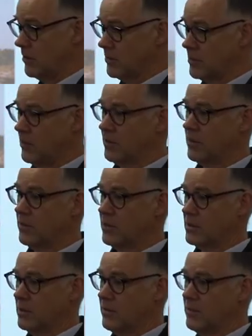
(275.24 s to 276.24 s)
of salt on the
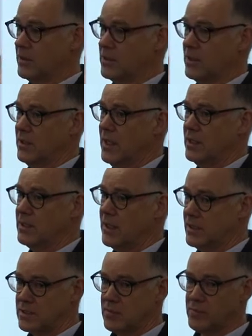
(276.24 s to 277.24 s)
surface. And
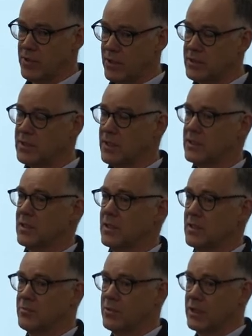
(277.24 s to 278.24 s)
that's the process that
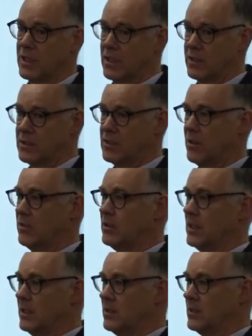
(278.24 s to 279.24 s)
is bringing salt
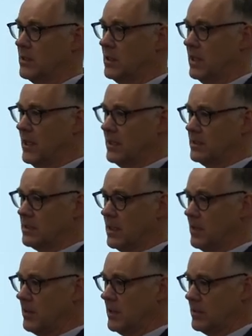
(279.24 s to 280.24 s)
into the
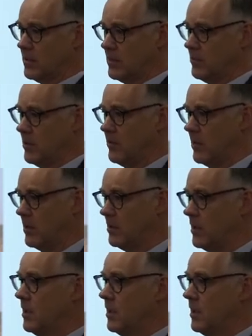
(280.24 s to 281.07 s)
landscape, into the river,